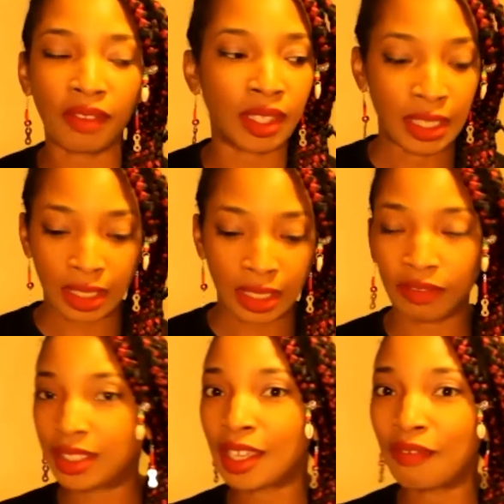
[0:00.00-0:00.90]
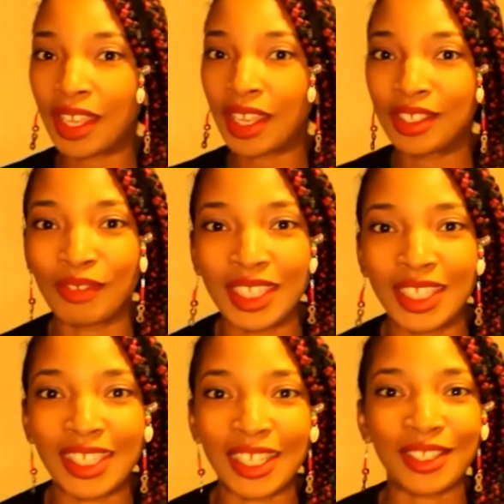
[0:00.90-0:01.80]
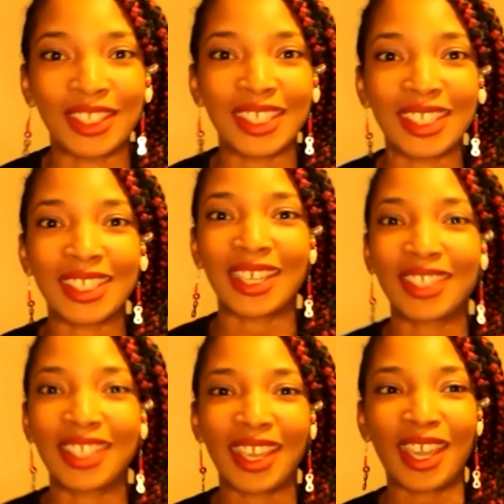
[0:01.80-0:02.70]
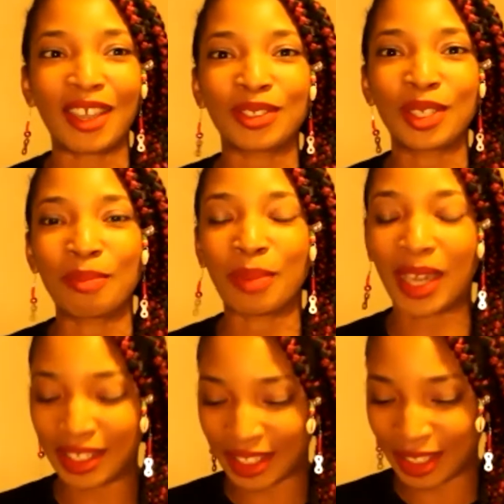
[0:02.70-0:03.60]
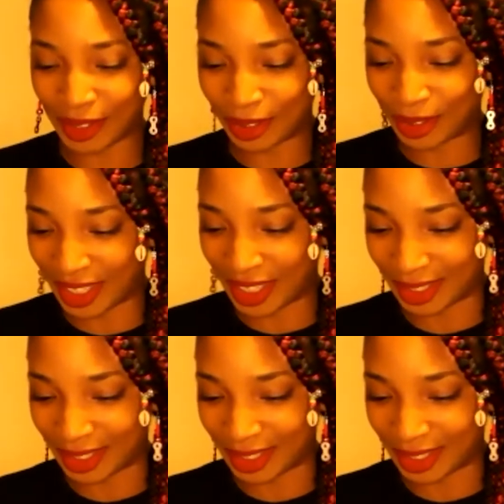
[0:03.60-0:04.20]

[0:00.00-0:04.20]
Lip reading: and definitely take advantage of any sales and discounts they have so you can buy the stuff that you need.